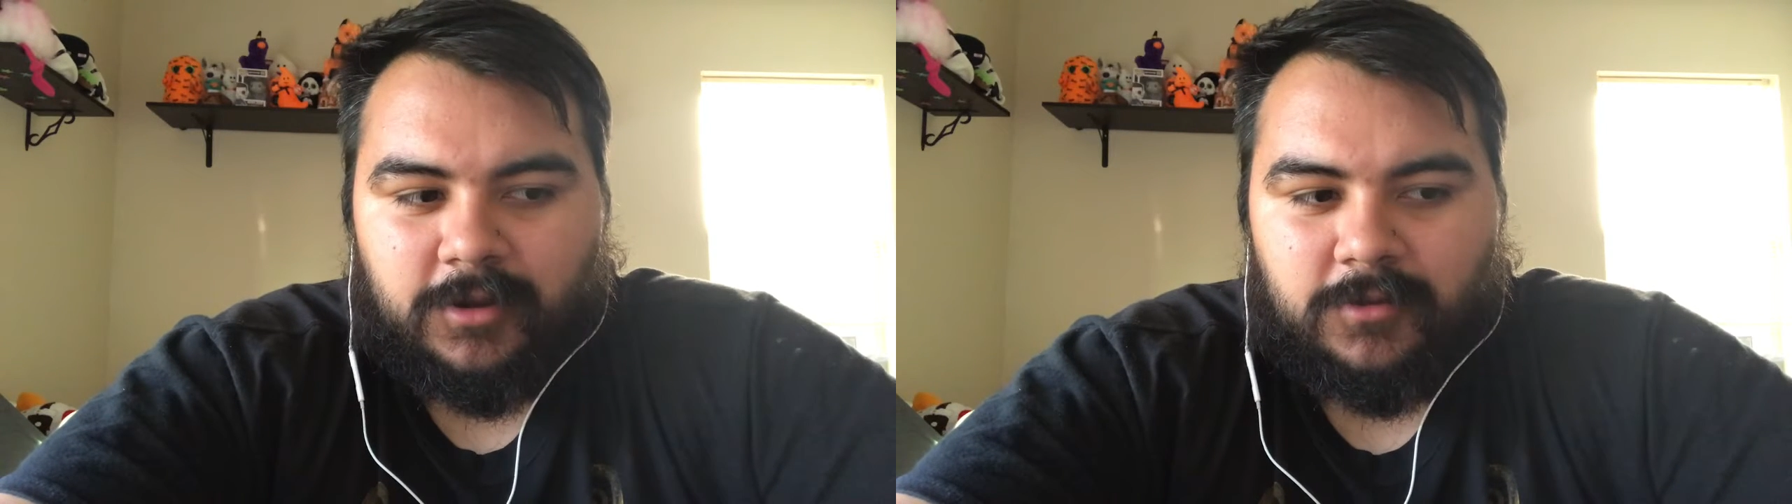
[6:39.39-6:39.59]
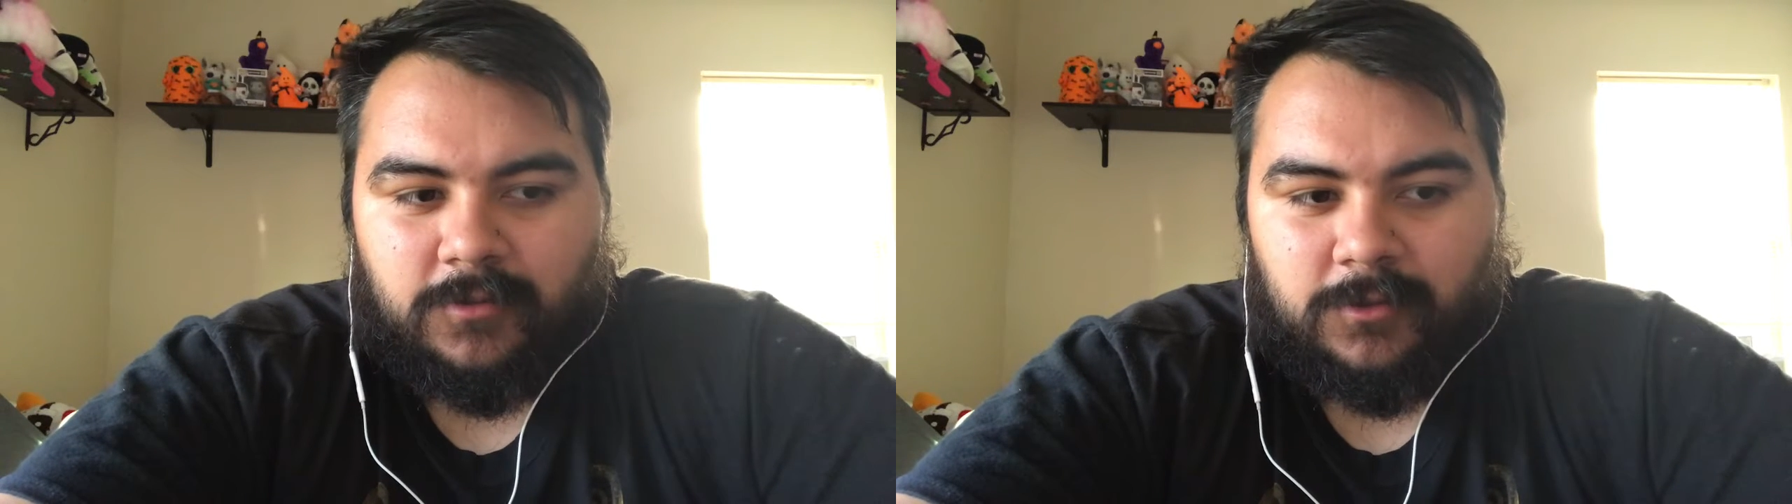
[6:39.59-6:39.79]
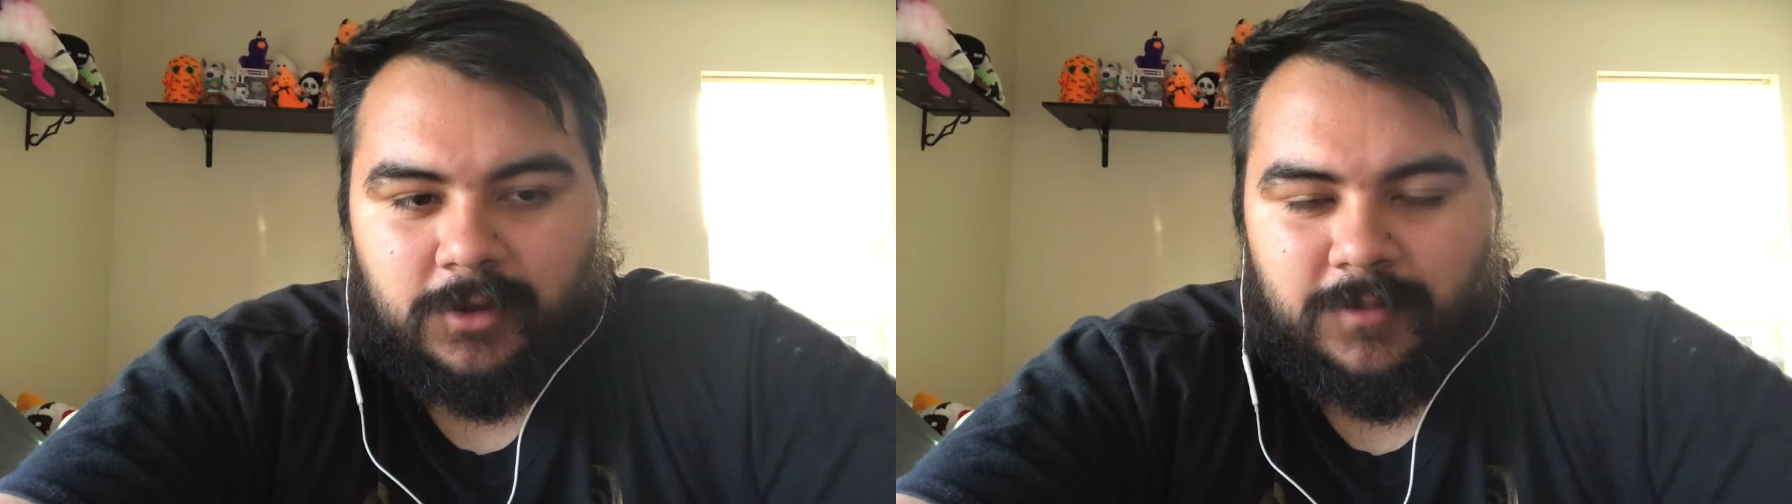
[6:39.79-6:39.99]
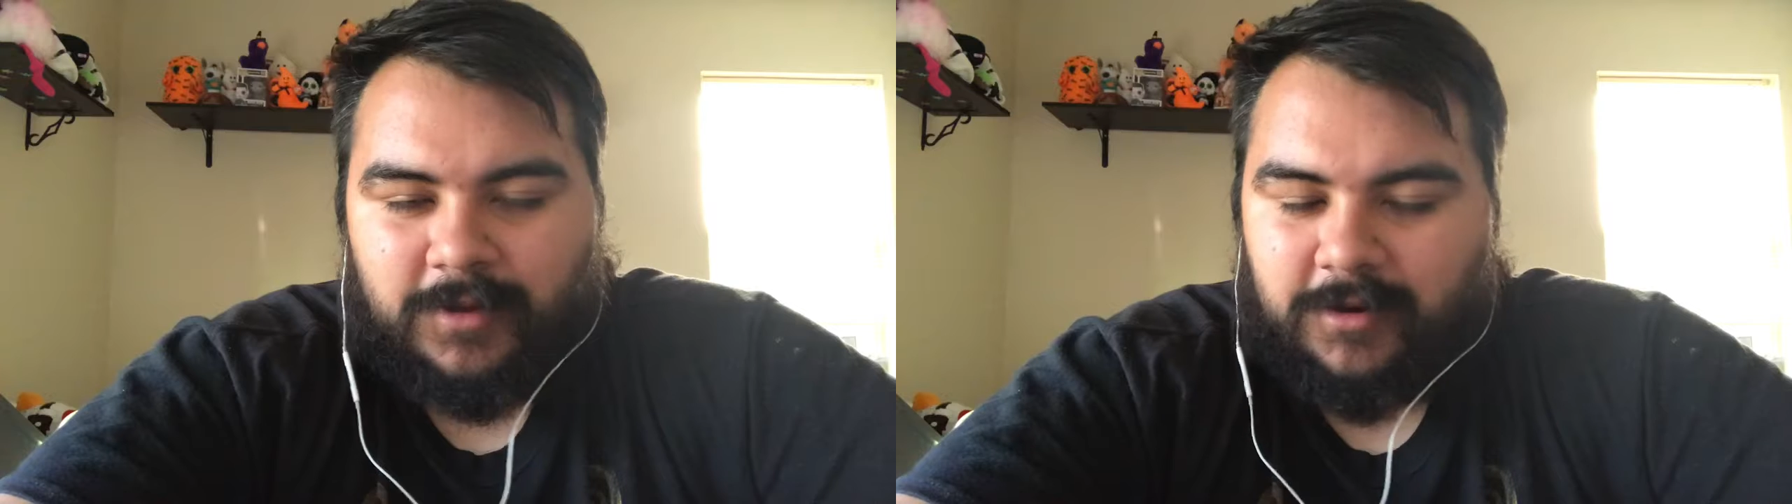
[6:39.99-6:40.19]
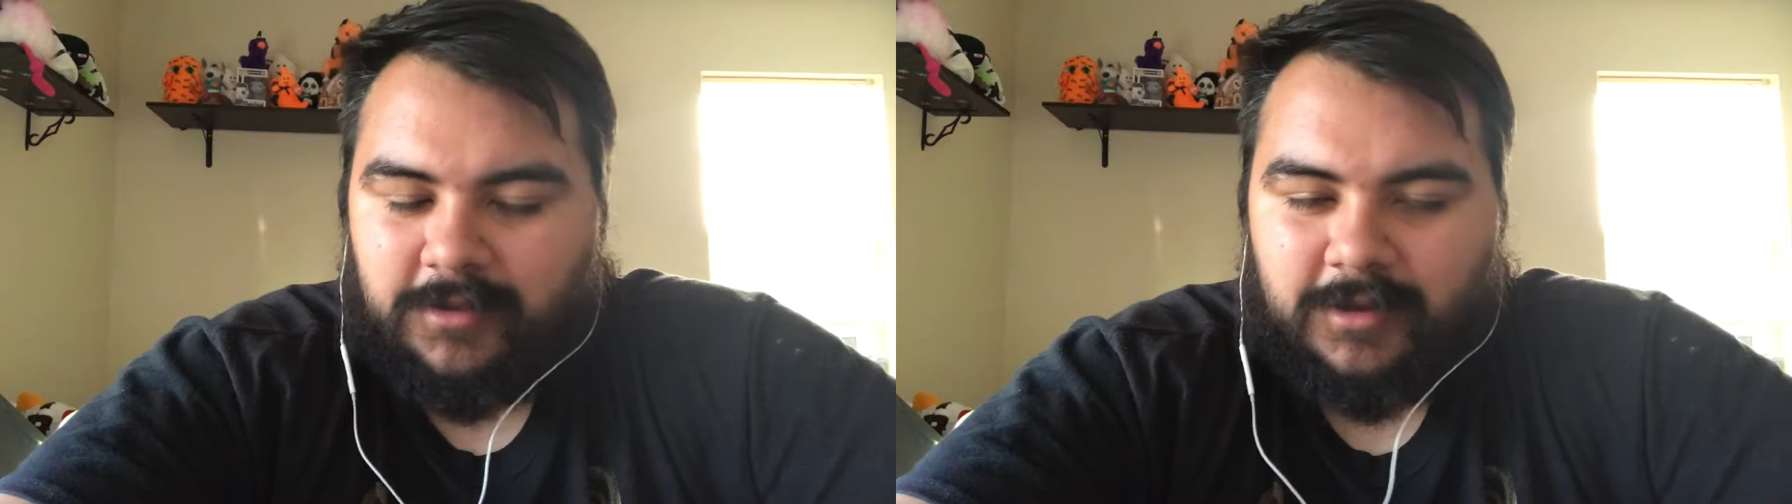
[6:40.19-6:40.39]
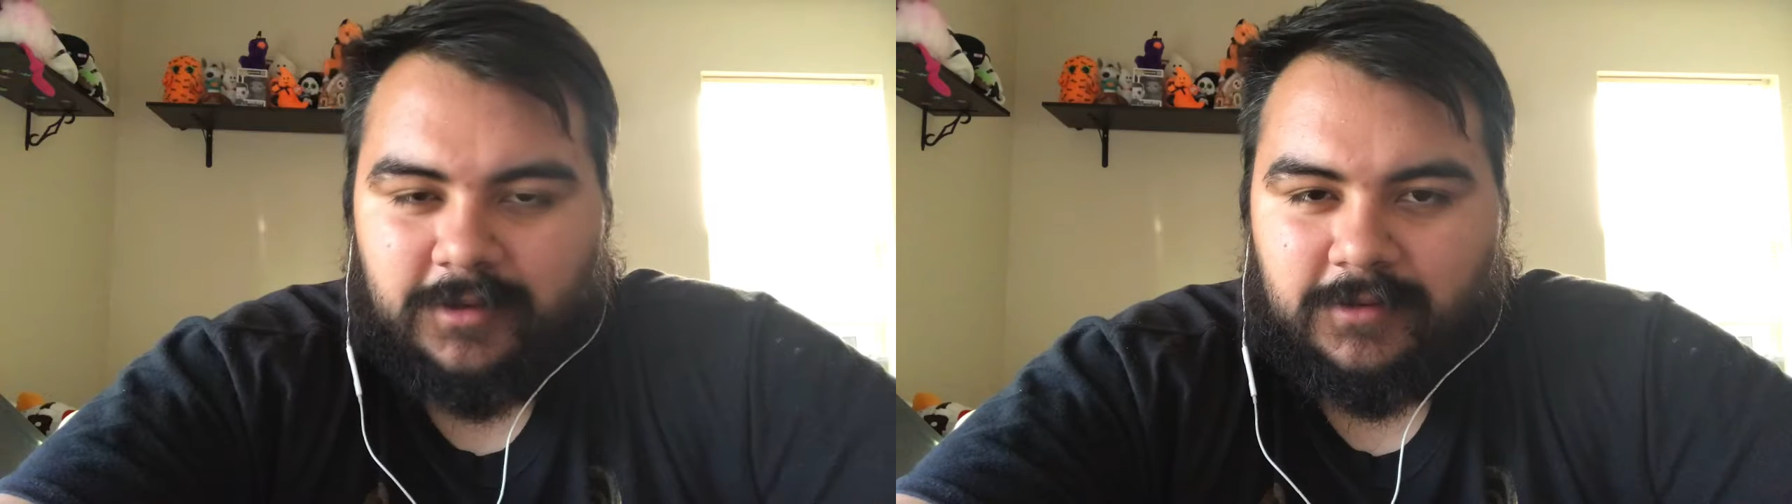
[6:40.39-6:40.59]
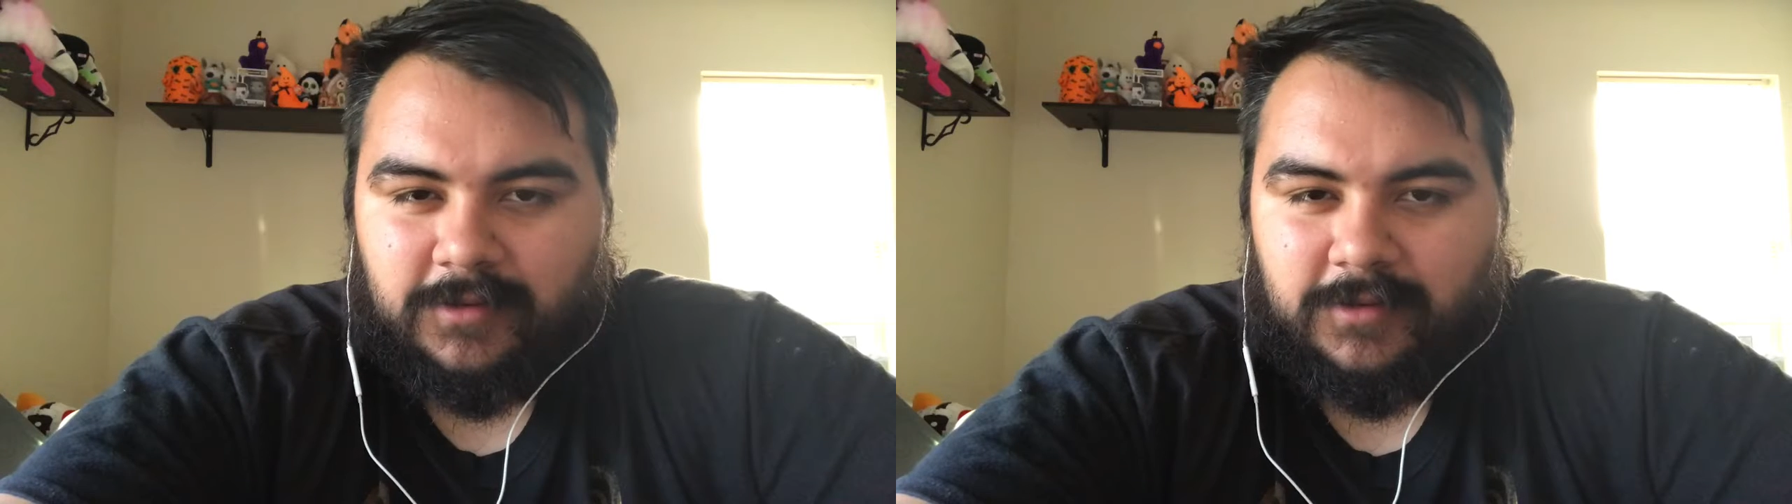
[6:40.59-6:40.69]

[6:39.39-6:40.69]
you will get better things,